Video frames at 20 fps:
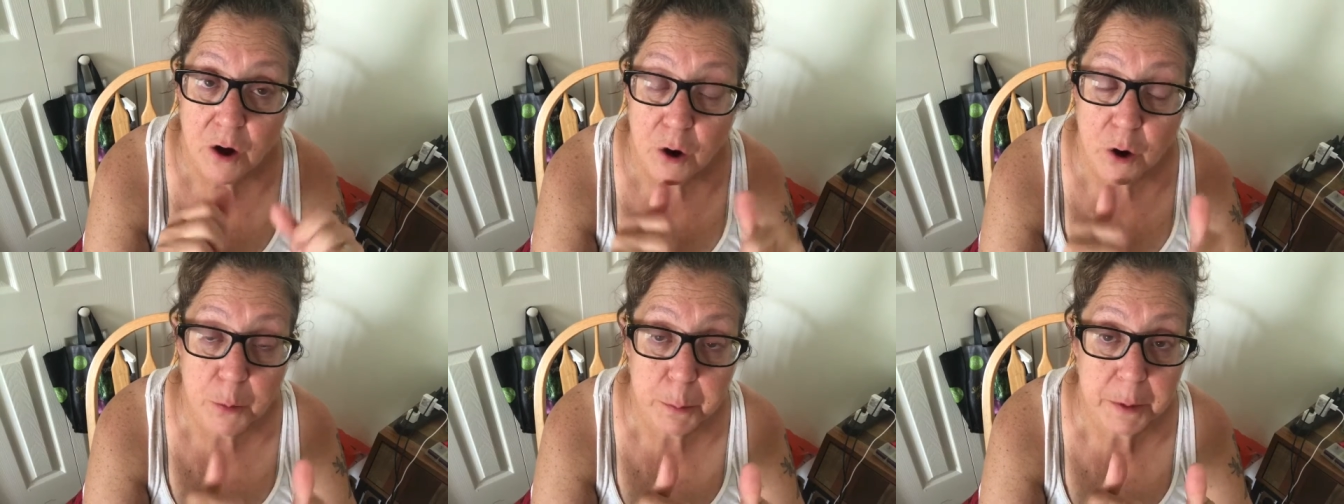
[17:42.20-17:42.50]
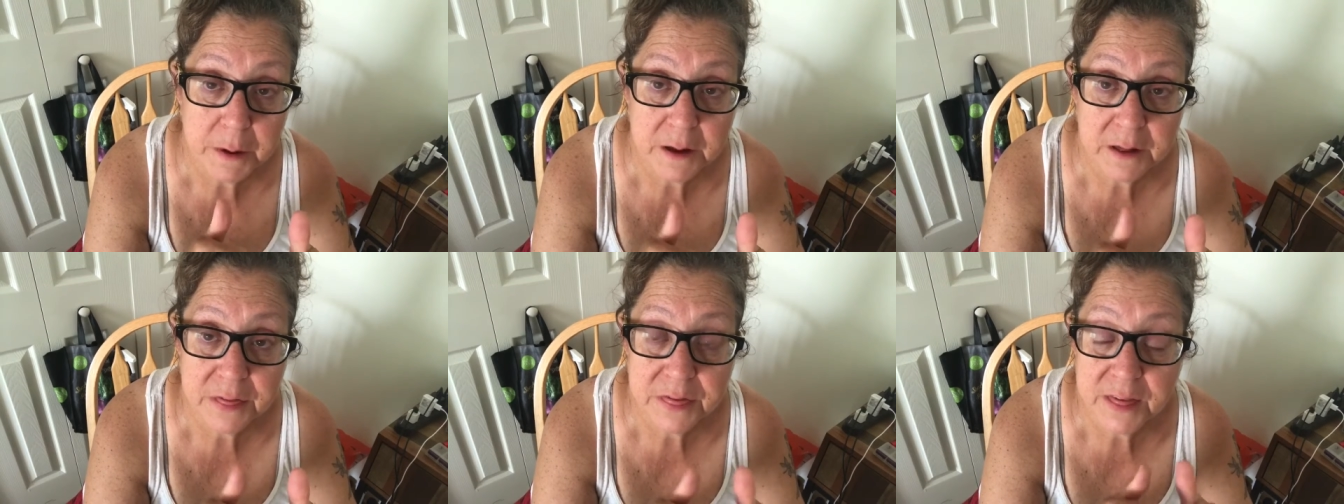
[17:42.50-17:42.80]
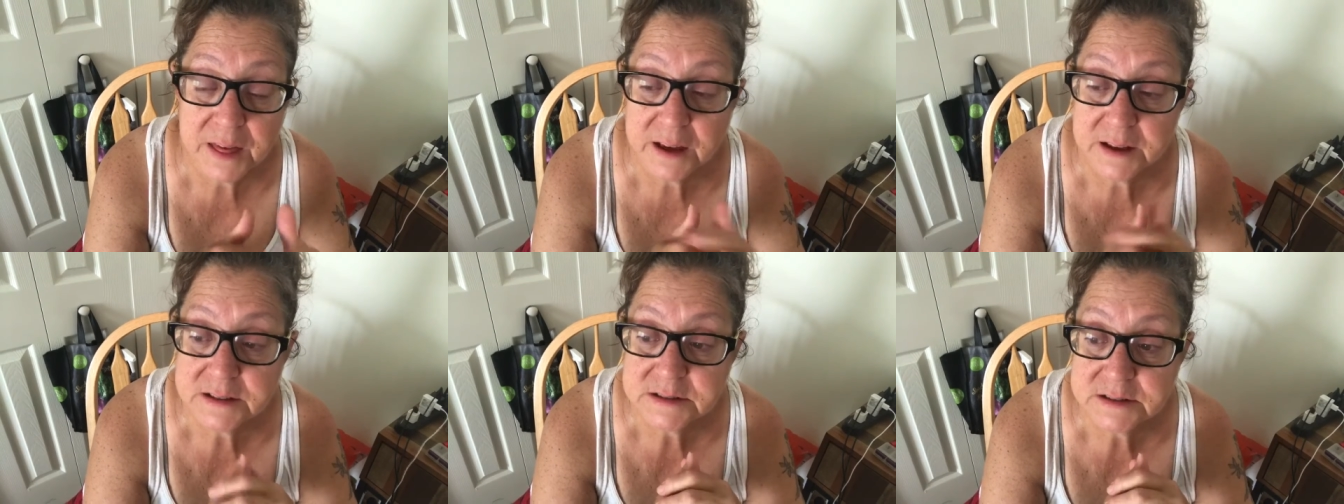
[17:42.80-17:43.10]
hoping
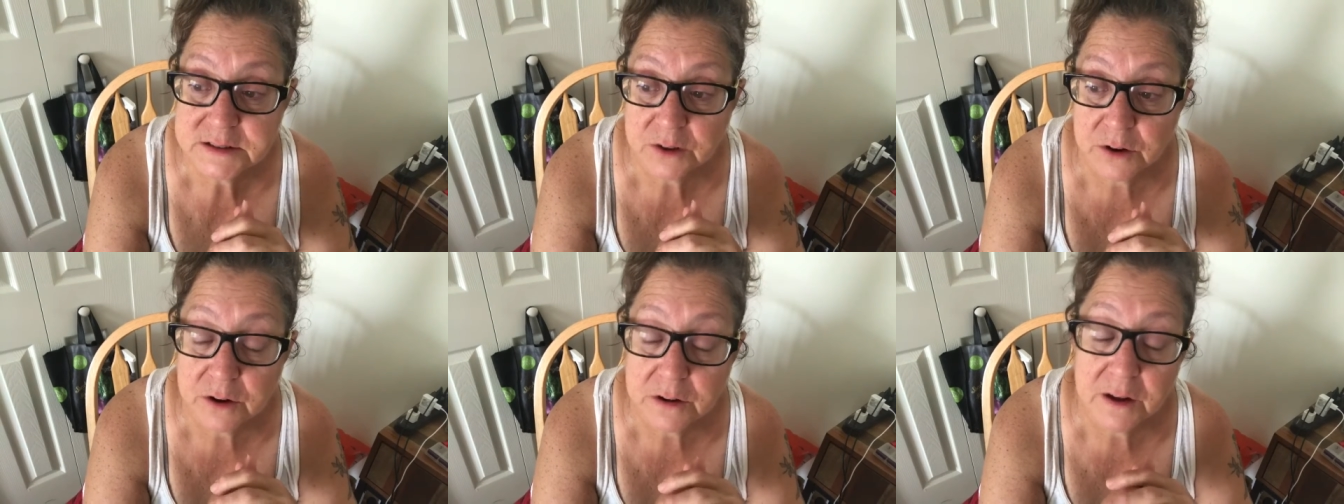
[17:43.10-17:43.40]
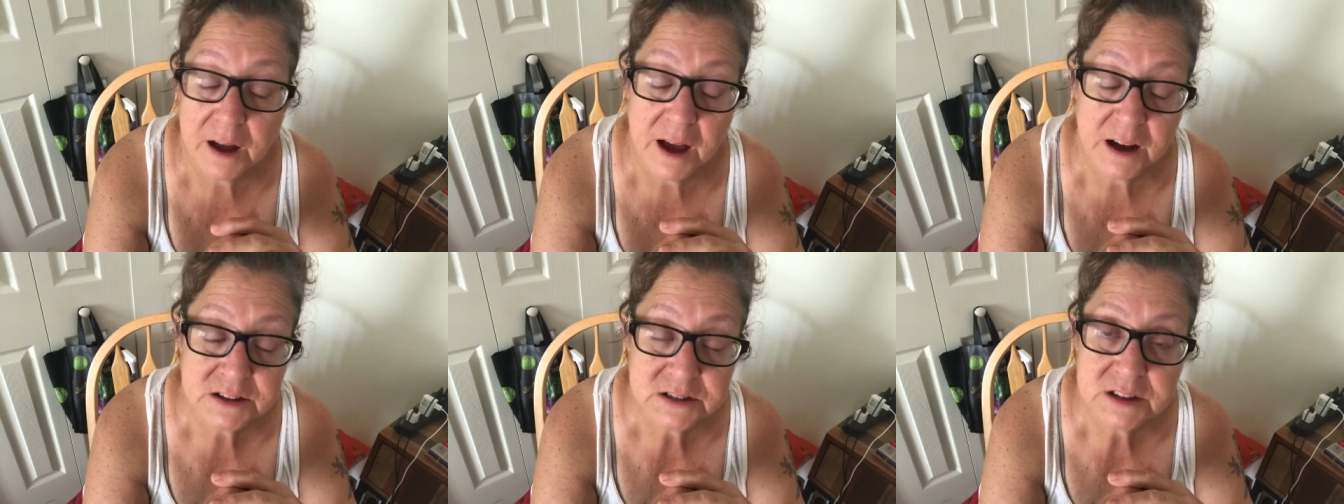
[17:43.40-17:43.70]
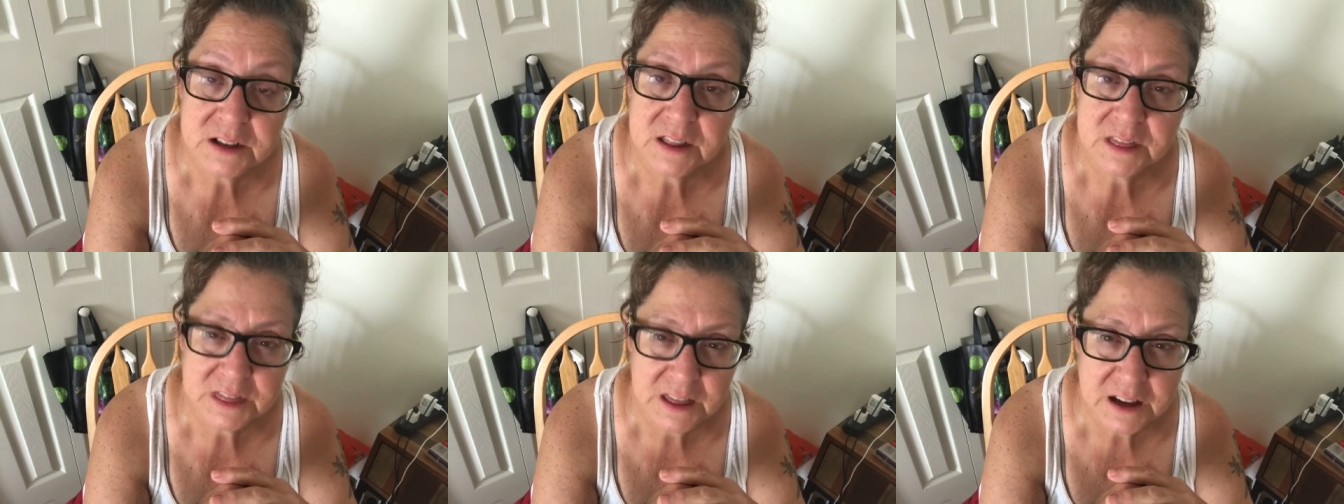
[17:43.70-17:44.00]
things are
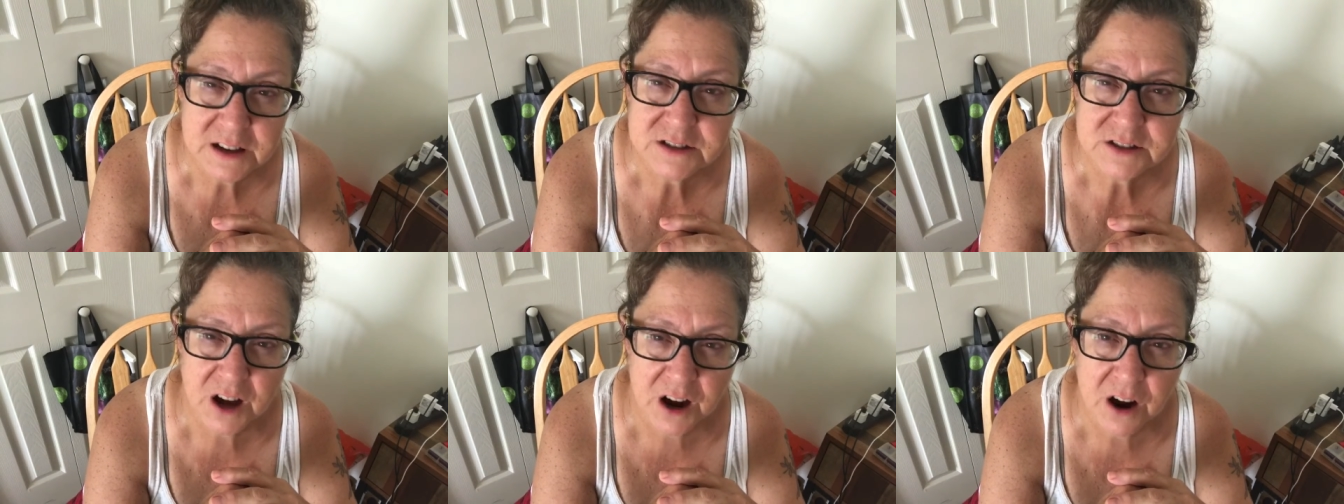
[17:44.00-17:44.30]
actually things